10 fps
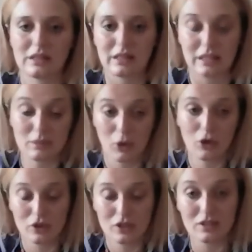this
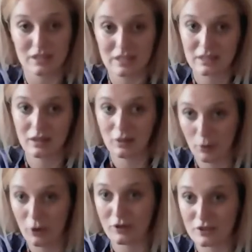person is still a
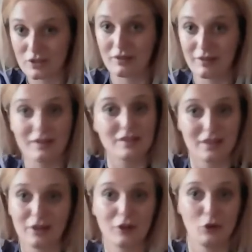person. They're
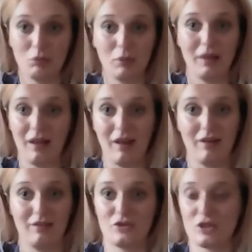still a human
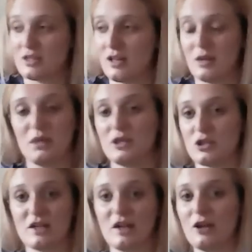being, just like me,
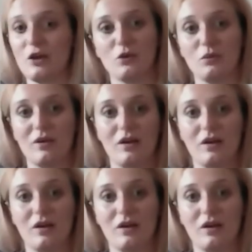just like you.